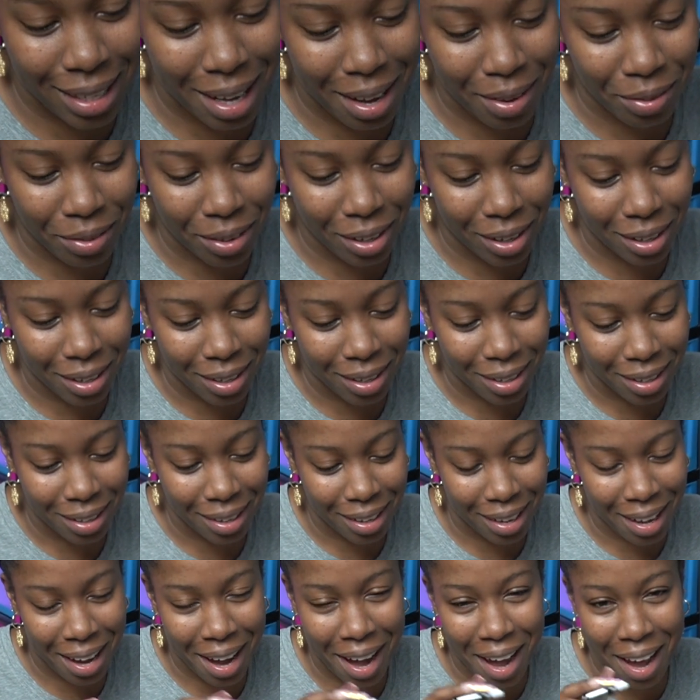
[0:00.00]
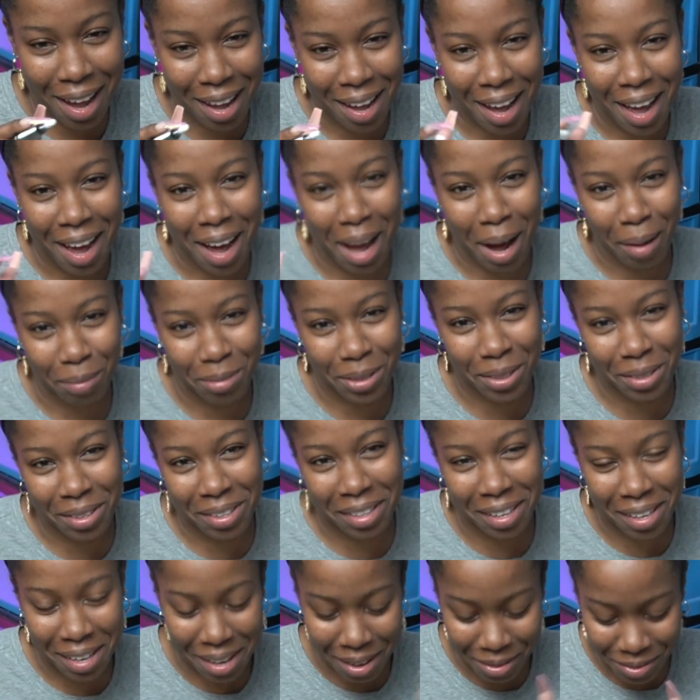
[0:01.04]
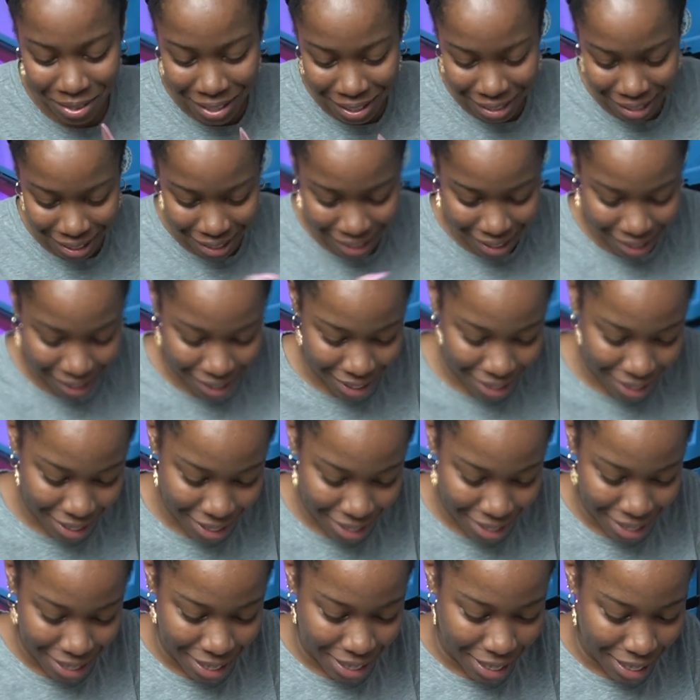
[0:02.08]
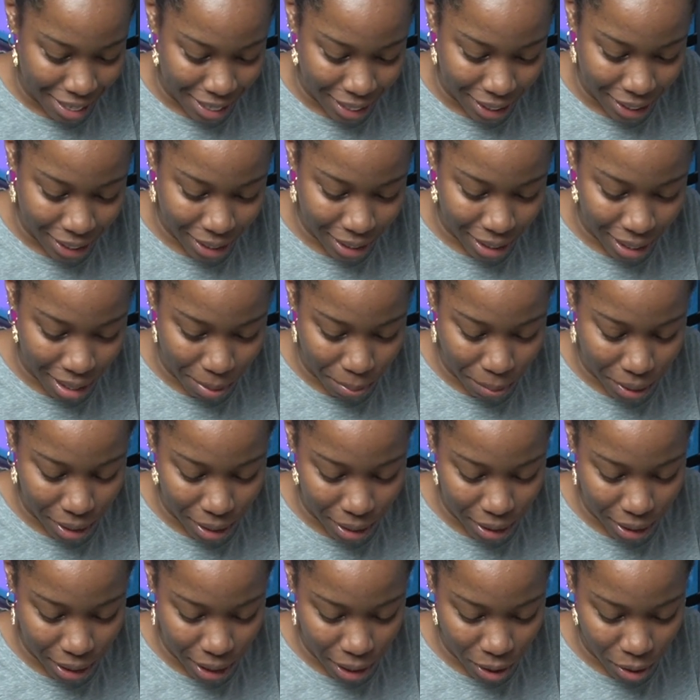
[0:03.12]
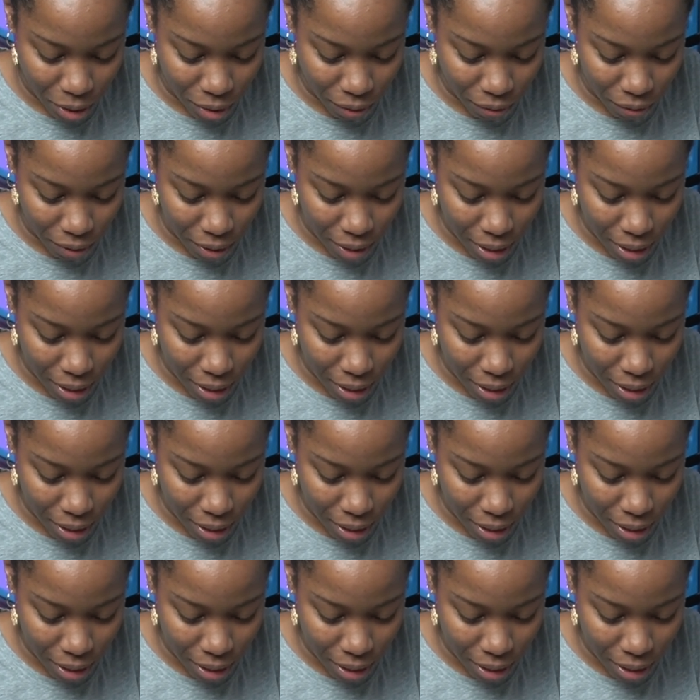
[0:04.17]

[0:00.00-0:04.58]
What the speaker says: ever. I absolutely love it. So let me take off